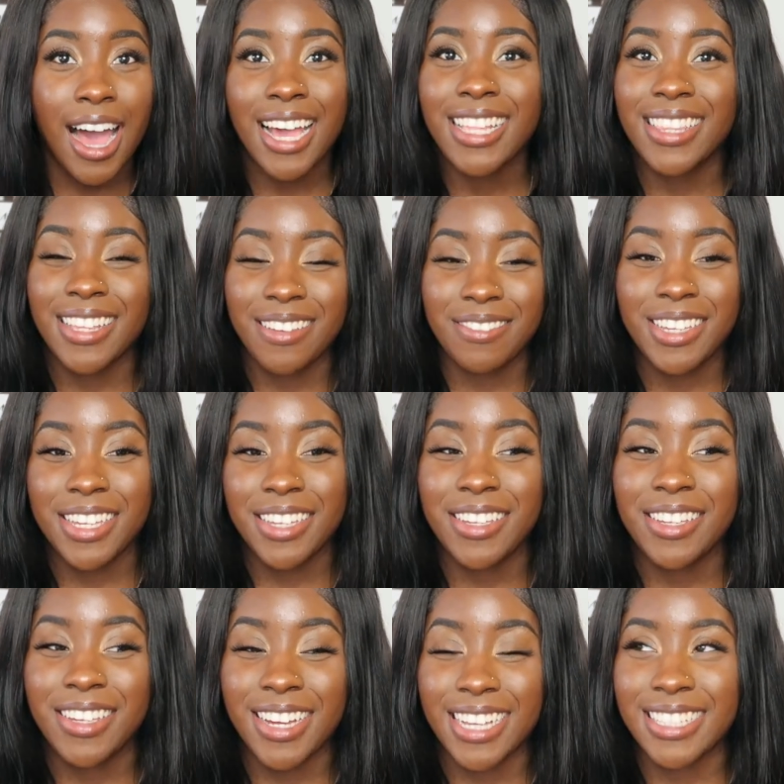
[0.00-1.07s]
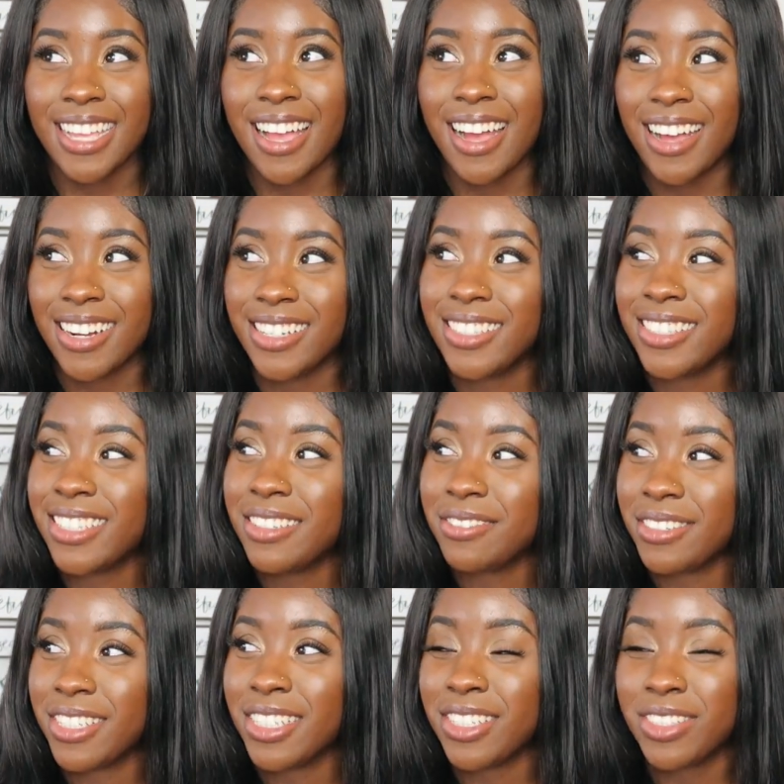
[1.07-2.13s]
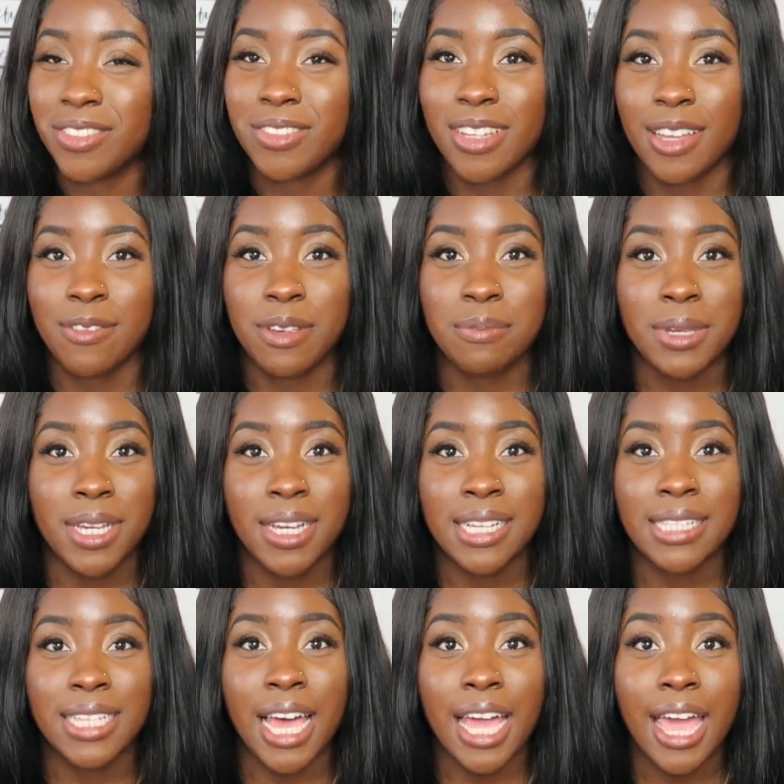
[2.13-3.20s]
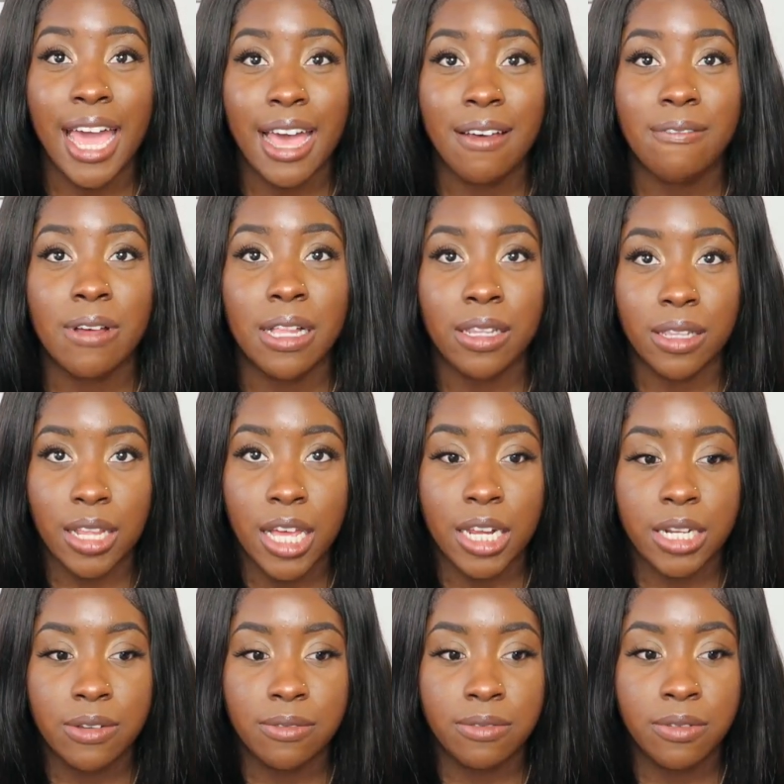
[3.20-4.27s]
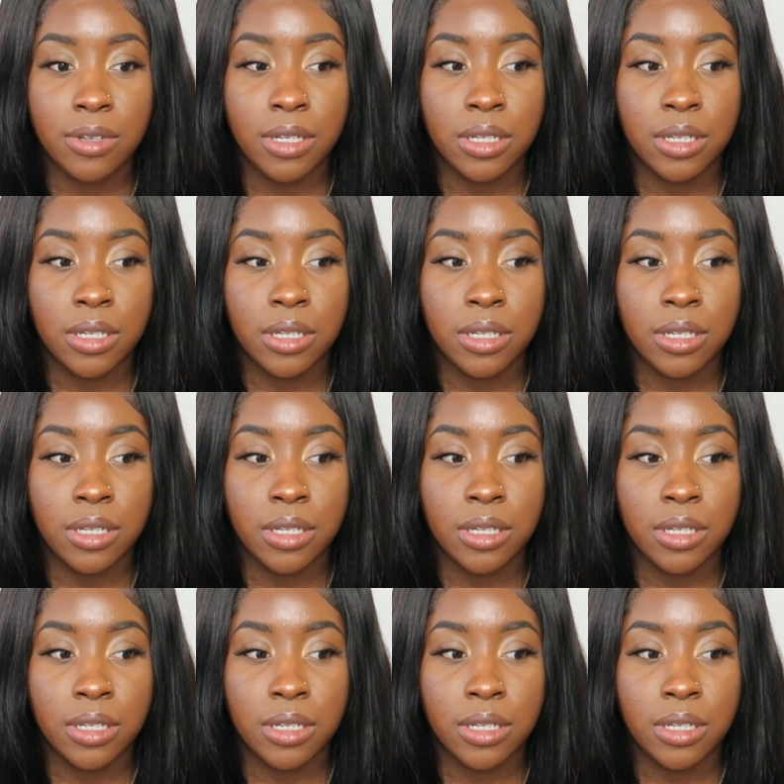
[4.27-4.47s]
I love it, you guys. I honestly really do love it because I have a lot of